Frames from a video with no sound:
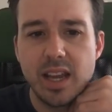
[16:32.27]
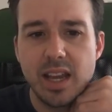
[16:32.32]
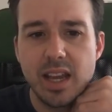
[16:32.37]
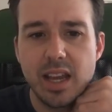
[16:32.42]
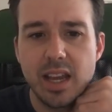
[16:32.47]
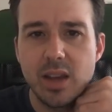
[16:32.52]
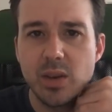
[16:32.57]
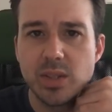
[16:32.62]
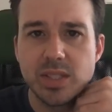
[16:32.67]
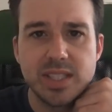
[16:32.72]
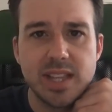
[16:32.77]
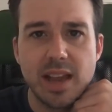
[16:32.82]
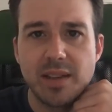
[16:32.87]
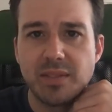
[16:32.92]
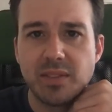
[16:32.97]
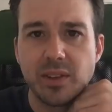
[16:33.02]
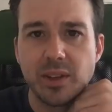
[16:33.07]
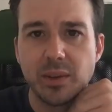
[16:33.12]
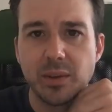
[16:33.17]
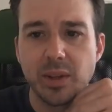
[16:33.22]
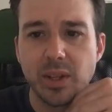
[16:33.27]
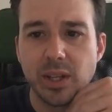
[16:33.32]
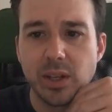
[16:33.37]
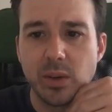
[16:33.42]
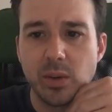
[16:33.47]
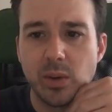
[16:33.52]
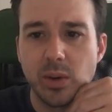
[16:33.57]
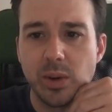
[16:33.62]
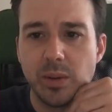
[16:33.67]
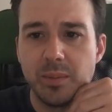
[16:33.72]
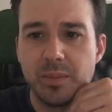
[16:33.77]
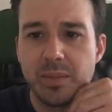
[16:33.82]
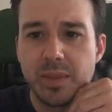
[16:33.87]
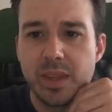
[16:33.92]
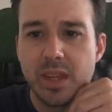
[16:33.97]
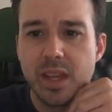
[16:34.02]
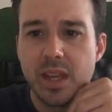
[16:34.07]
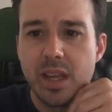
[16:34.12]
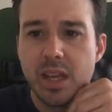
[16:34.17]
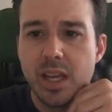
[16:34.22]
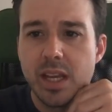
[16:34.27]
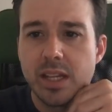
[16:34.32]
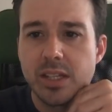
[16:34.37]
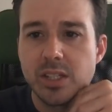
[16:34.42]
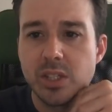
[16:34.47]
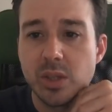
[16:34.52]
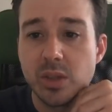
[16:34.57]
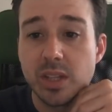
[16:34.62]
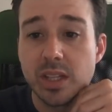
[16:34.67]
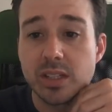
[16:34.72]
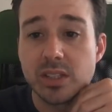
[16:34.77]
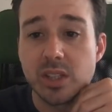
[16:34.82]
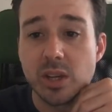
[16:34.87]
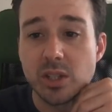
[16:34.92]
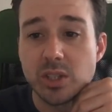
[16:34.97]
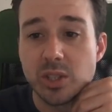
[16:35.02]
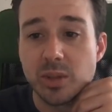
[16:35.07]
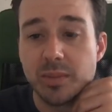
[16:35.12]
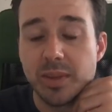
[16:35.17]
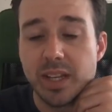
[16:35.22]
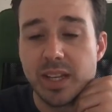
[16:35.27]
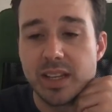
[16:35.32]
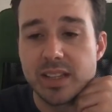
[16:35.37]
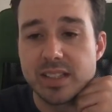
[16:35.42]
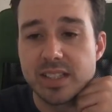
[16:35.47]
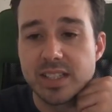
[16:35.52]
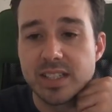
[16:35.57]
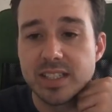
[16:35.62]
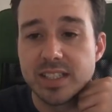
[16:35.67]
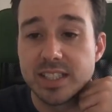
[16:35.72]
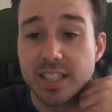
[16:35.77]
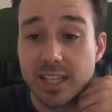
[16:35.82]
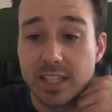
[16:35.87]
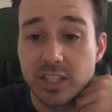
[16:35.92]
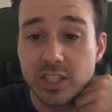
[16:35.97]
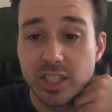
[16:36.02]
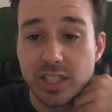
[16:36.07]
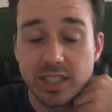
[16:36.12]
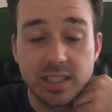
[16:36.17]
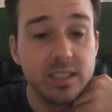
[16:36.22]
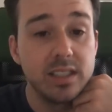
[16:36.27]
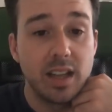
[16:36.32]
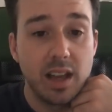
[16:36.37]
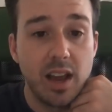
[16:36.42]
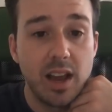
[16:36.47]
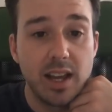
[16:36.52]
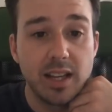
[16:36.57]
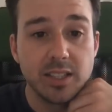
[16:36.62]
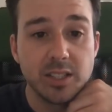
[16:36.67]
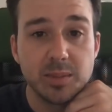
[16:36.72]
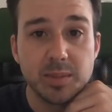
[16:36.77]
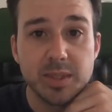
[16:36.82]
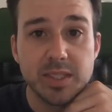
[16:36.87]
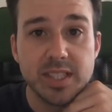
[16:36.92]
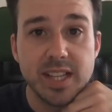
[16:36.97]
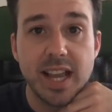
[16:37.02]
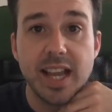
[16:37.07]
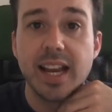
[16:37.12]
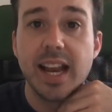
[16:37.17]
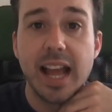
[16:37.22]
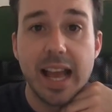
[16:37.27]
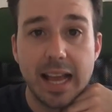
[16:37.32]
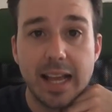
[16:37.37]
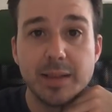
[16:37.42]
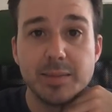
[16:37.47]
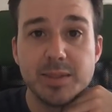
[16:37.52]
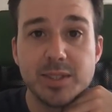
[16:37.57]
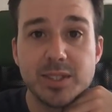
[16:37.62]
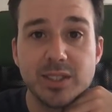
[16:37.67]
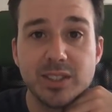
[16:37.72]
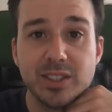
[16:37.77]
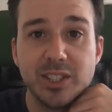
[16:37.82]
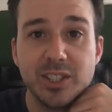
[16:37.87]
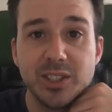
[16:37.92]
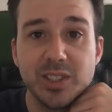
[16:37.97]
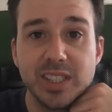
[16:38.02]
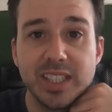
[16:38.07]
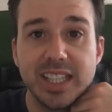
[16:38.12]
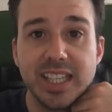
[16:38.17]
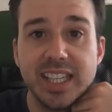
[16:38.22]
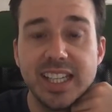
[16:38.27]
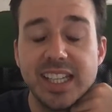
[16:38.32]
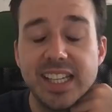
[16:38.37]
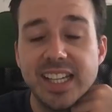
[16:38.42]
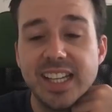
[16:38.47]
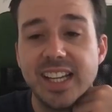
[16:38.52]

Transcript: it was definitely really cool. Do you think social media is an addiction? 100%, absolutely.